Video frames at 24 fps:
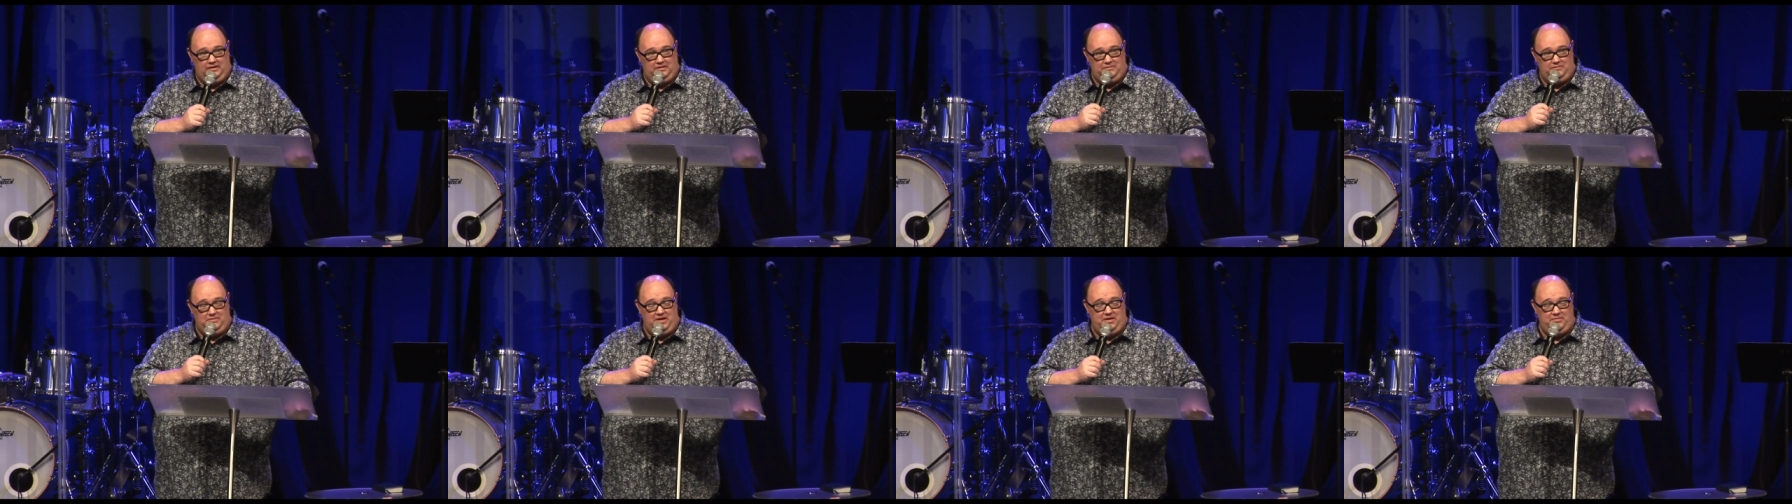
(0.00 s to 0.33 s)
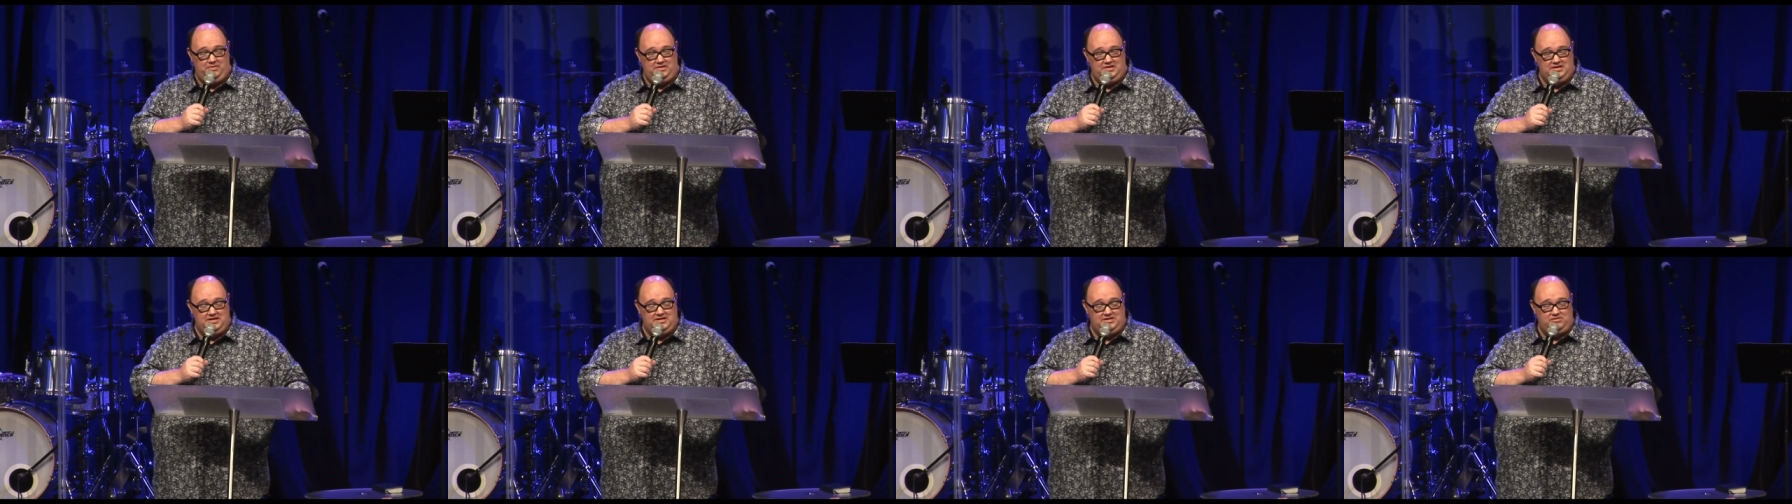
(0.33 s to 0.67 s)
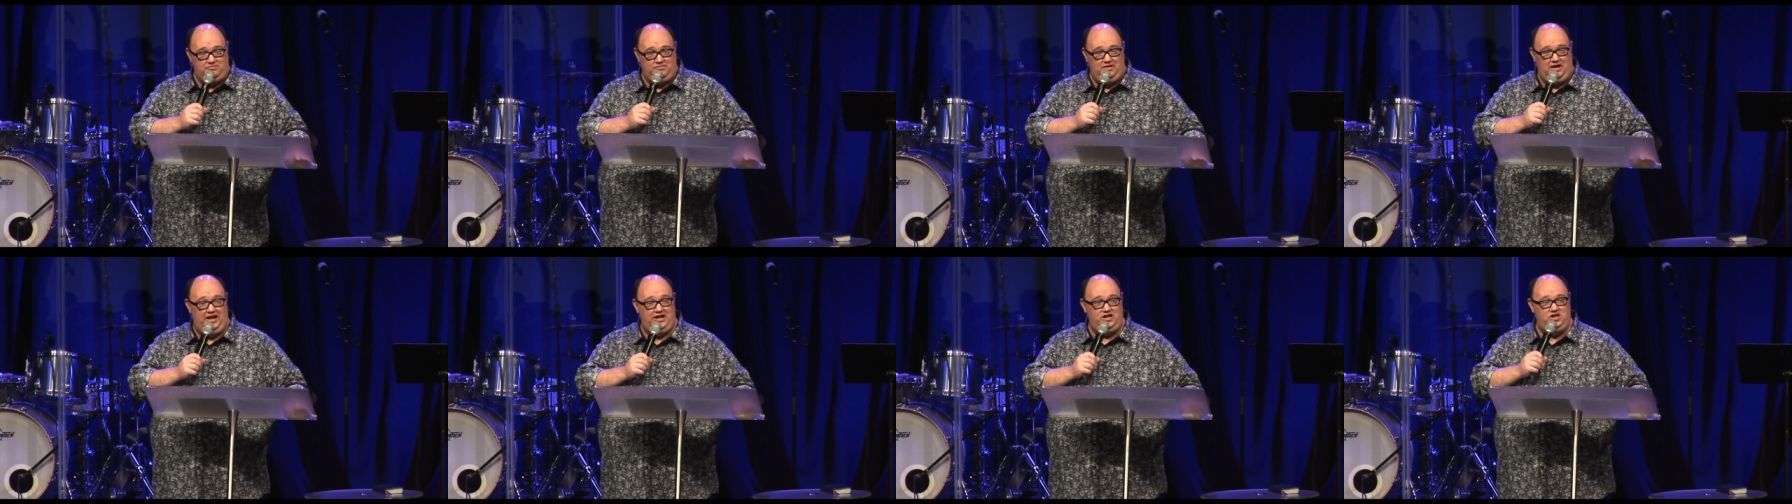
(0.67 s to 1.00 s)
Maybe there's
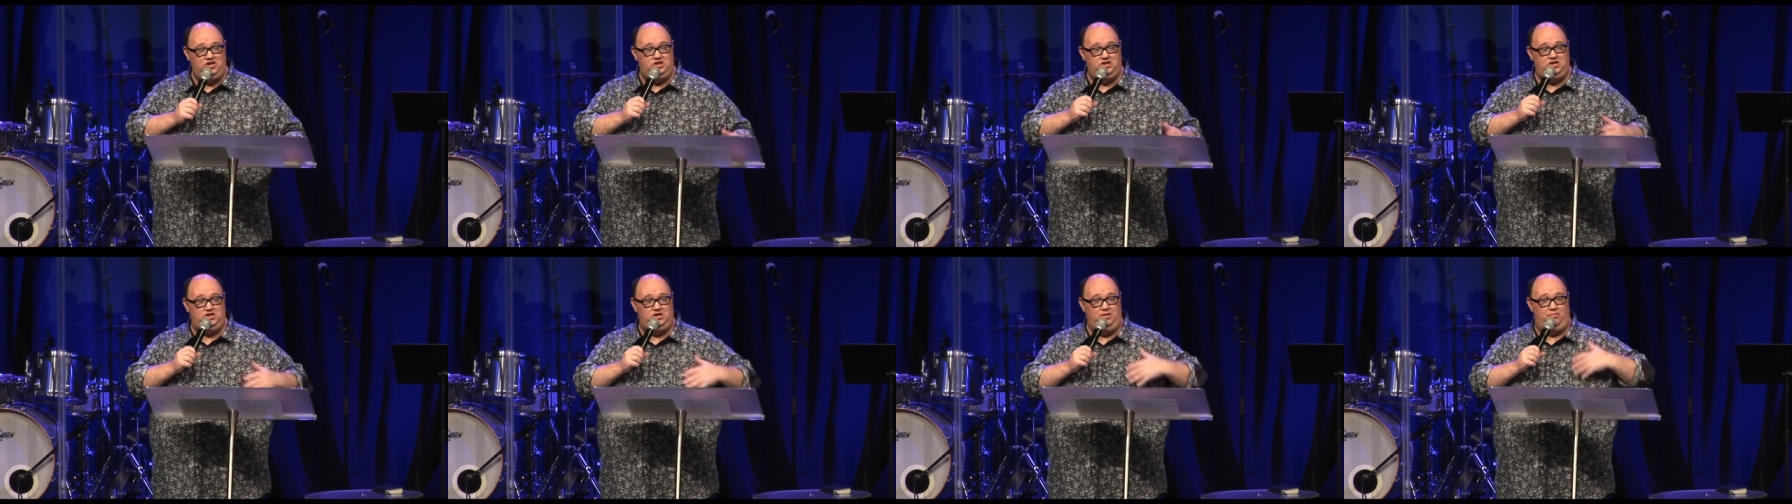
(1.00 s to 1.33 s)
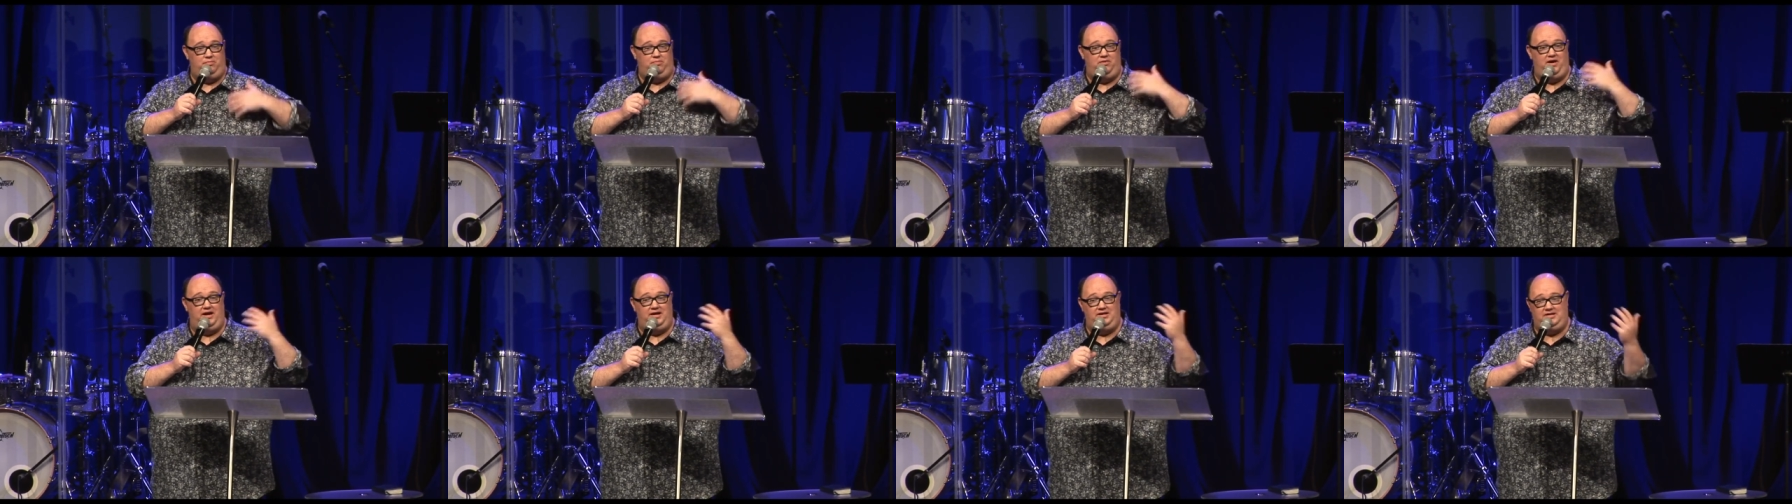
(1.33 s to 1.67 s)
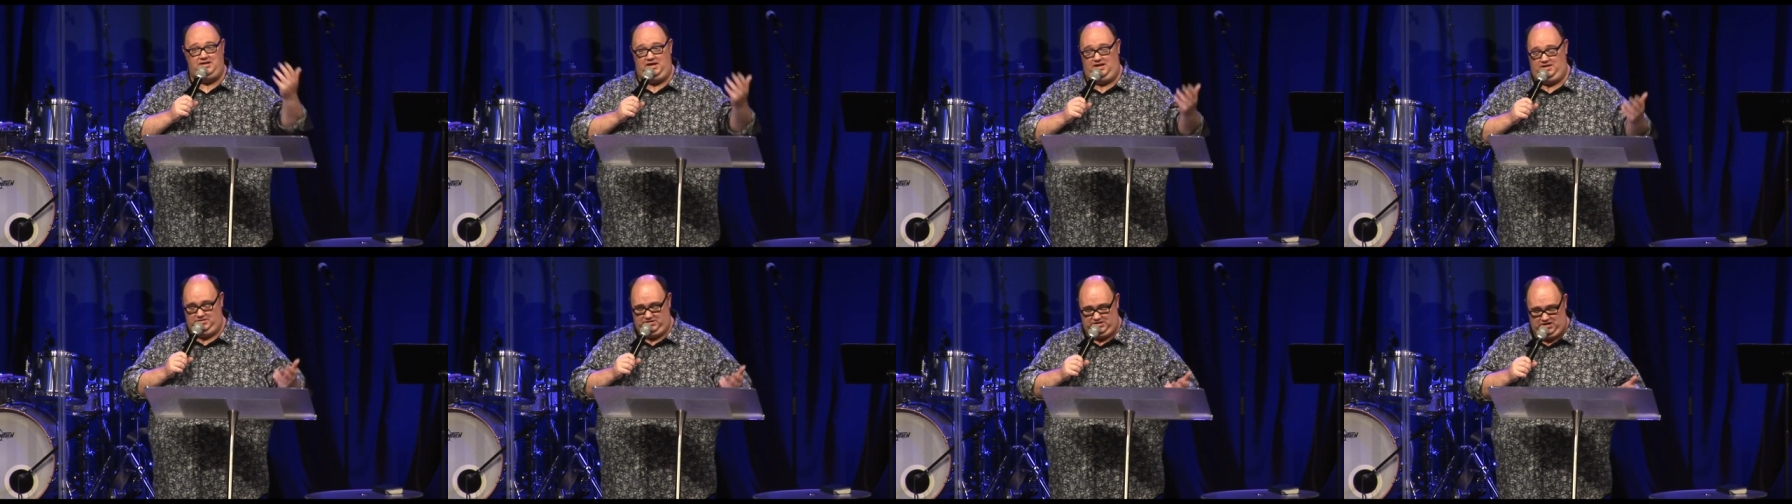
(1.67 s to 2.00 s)
relationship
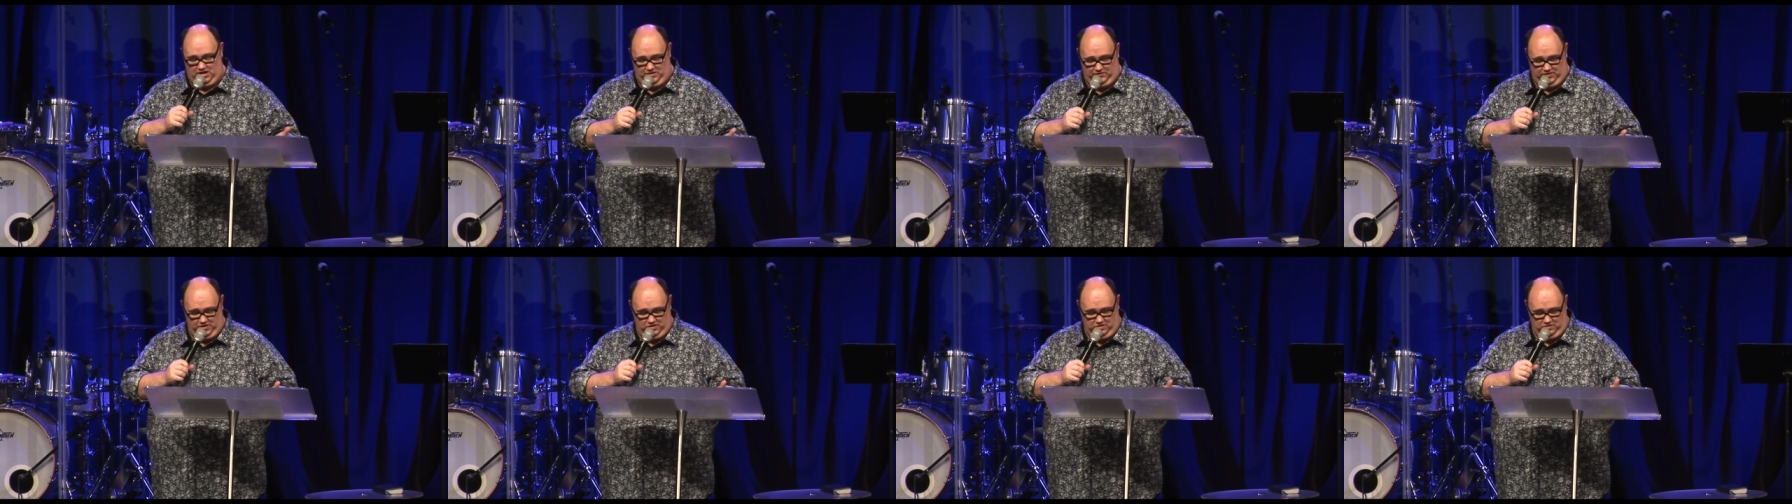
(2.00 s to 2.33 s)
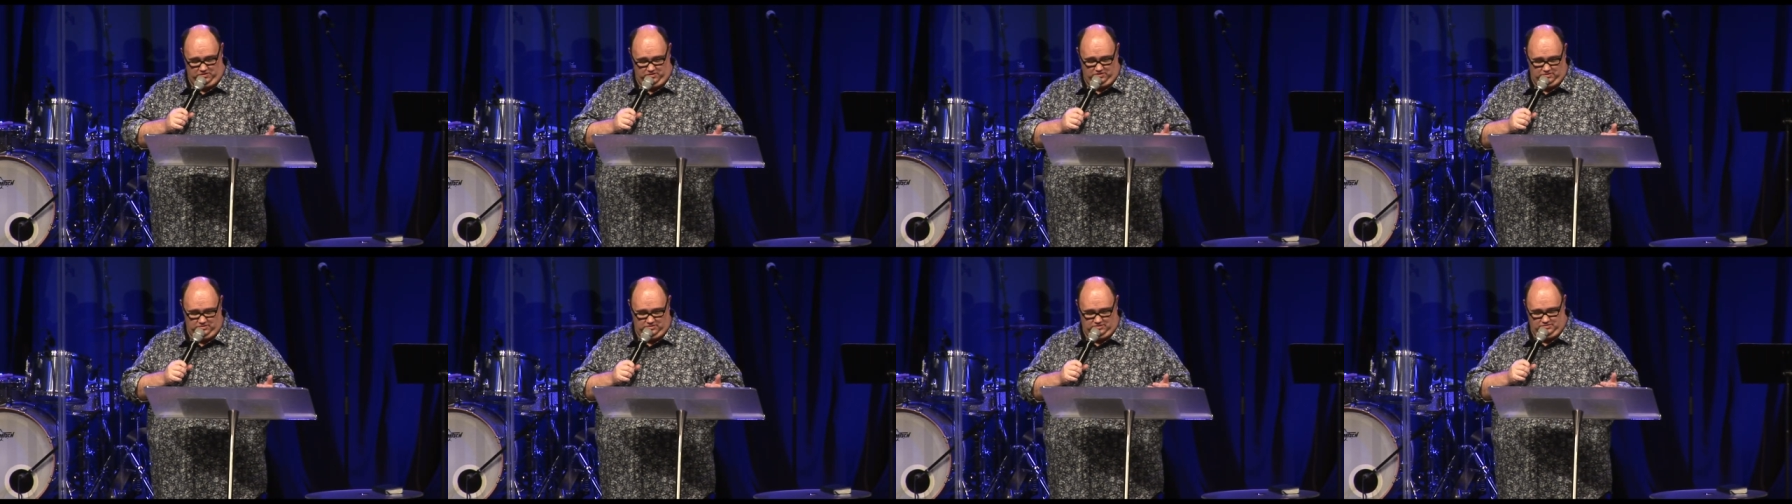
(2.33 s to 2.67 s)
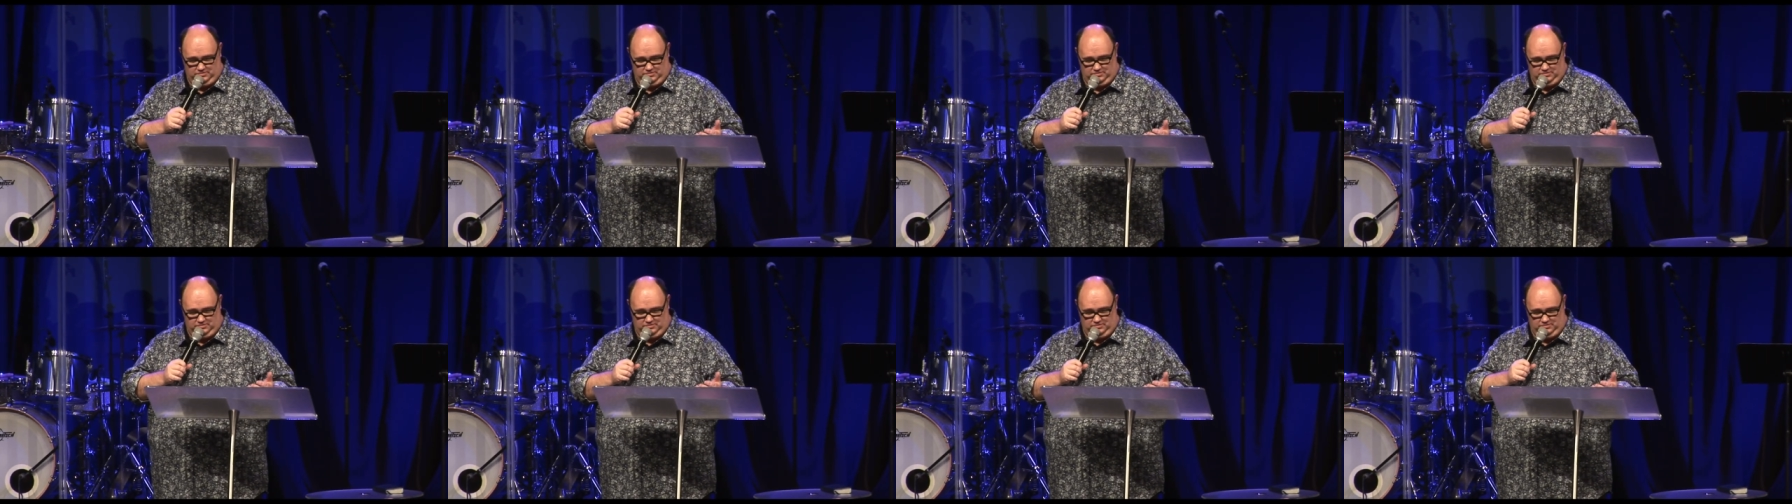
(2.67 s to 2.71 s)
breakdowns going on.